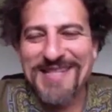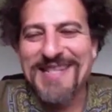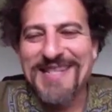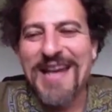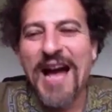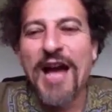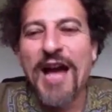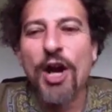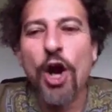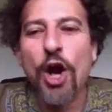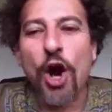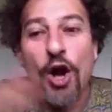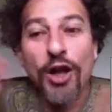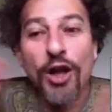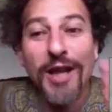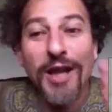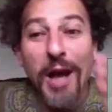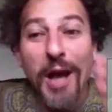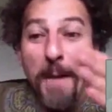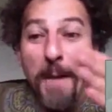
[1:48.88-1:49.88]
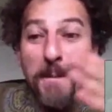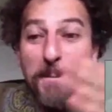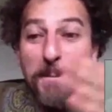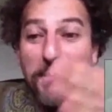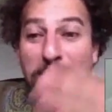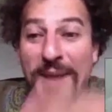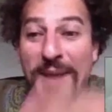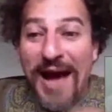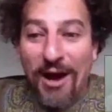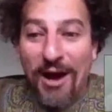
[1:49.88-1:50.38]
But it's not all
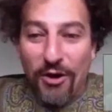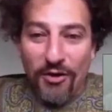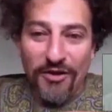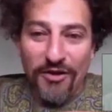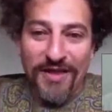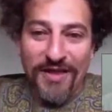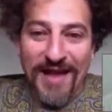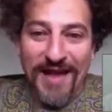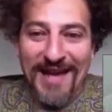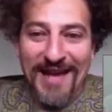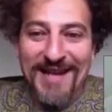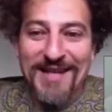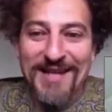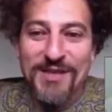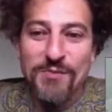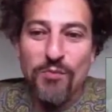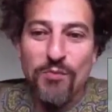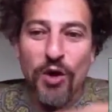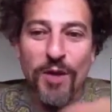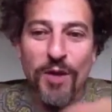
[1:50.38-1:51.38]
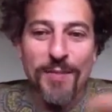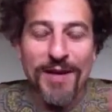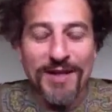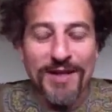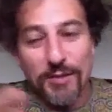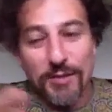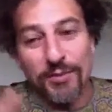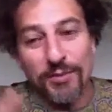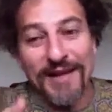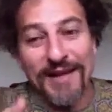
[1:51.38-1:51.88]
about that. It's
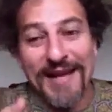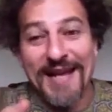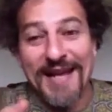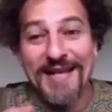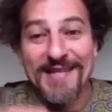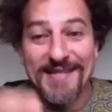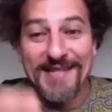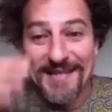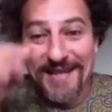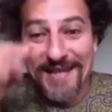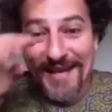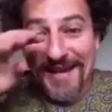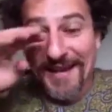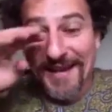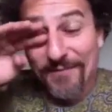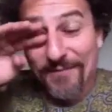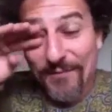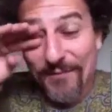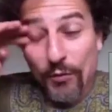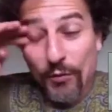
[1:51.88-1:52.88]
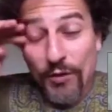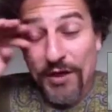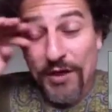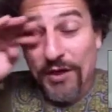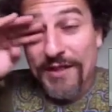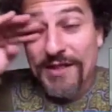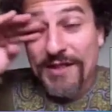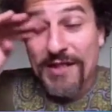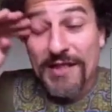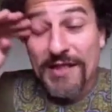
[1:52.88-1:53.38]
more about the plants today.
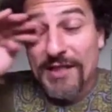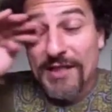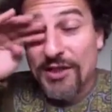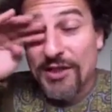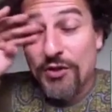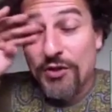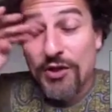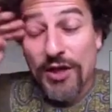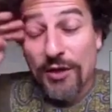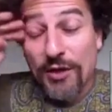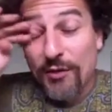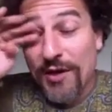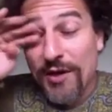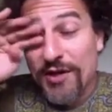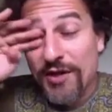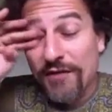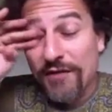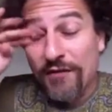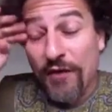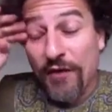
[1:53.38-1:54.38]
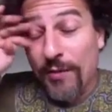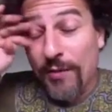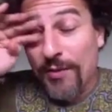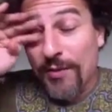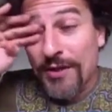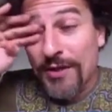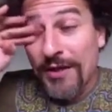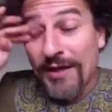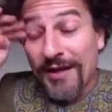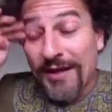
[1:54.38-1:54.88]
This is this new generation of
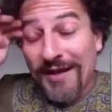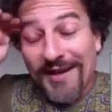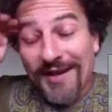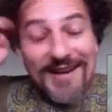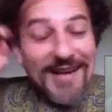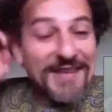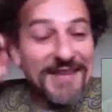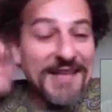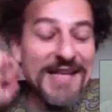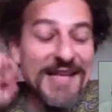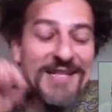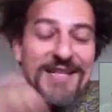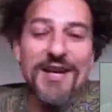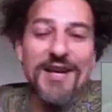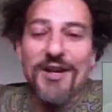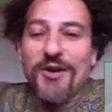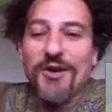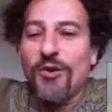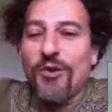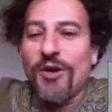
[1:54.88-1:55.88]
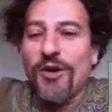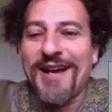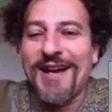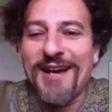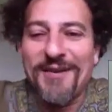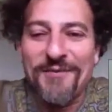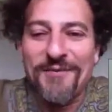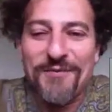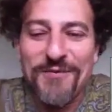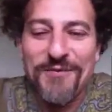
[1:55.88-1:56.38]
farmers, and that's kind of
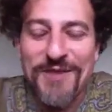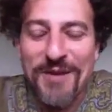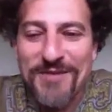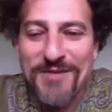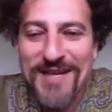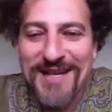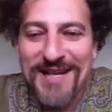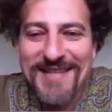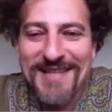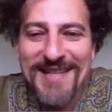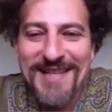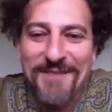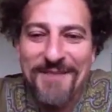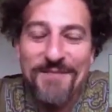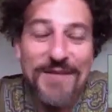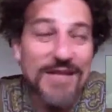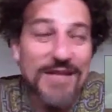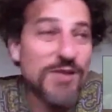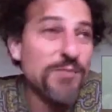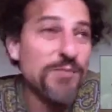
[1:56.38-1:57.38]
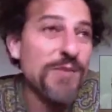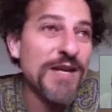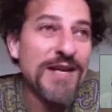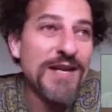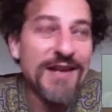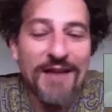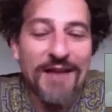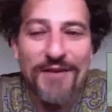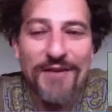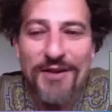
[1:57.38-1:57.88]
cool. I'm digging that.
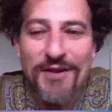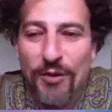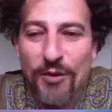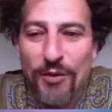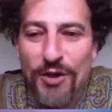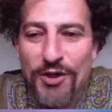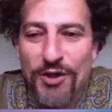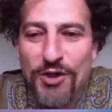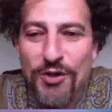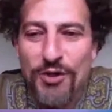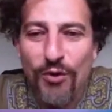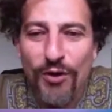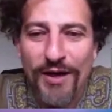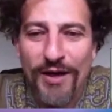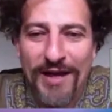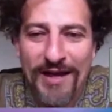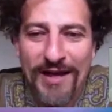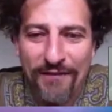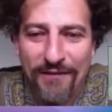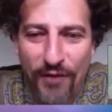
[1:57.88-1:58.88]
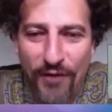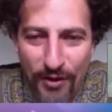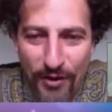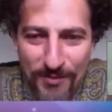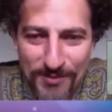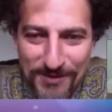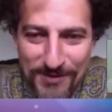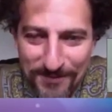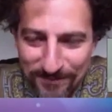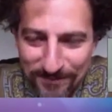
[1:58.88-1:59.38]
That's me. I run 2
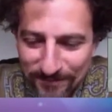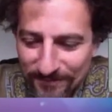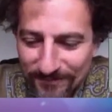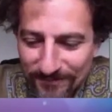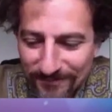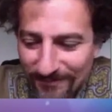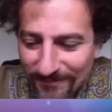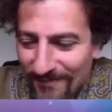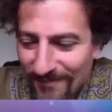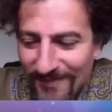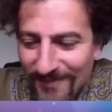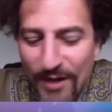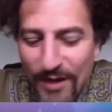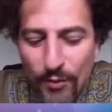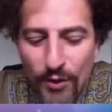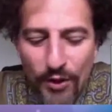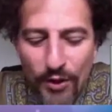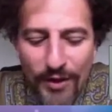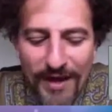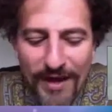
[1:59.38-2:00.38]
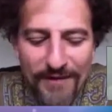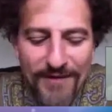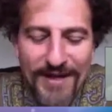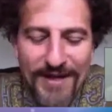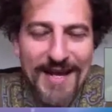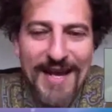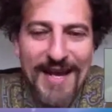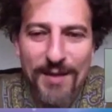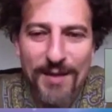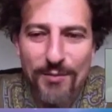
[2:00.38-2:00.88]
organic farms, and we
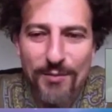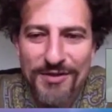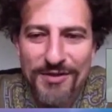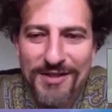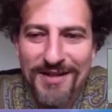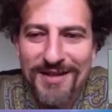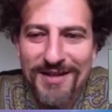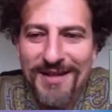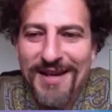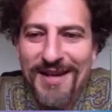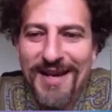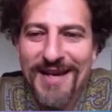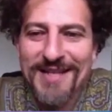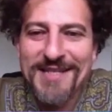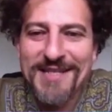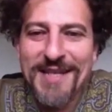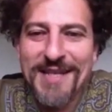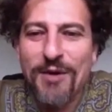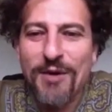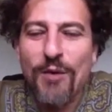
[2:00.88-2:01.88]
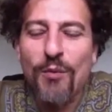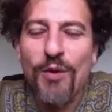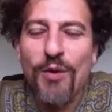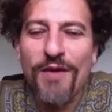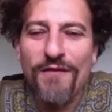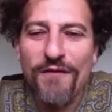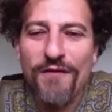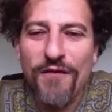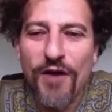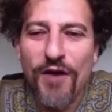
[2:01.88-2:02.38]
don't have any animals
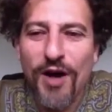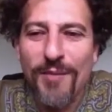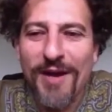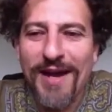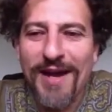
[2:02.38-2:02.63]
except on one